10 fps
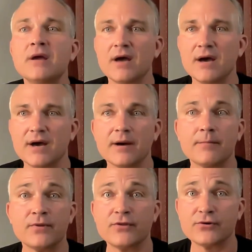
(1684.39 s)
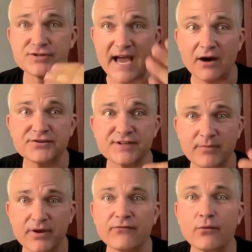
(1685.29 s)
Um, there's now
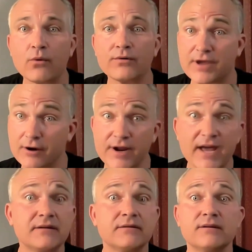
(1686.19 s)
something for the internet.